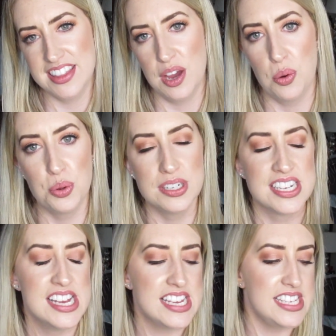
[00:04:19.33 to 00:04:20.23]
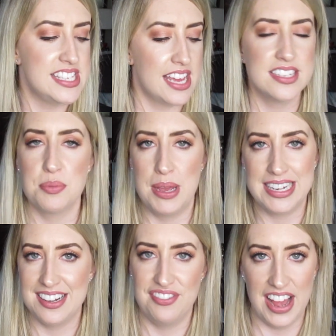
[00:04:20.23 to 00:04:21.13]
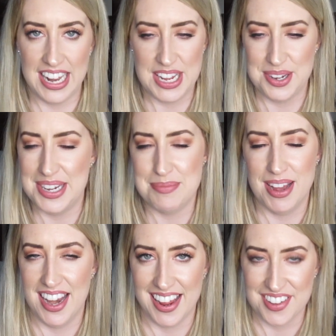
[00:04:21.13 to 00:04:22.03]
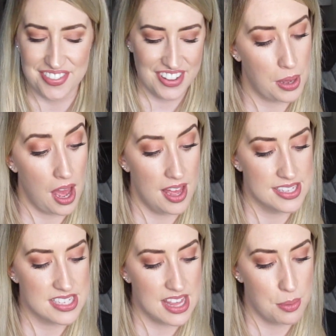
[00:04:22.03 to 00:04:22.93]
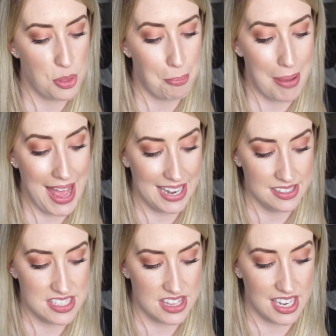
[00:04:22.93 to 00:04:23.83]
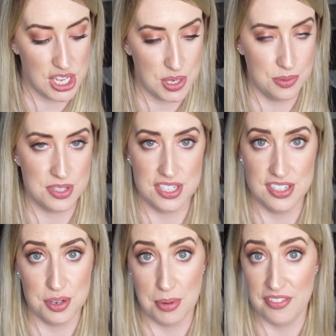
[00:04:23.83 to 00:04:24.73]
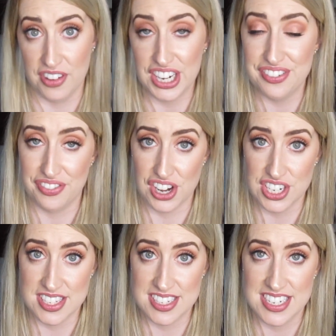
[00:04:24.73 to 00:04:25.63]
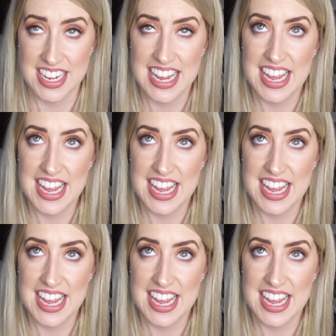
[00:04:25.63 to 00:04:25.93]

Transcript: They hold sentimental value in my life because they were the palettes that I used to do my very first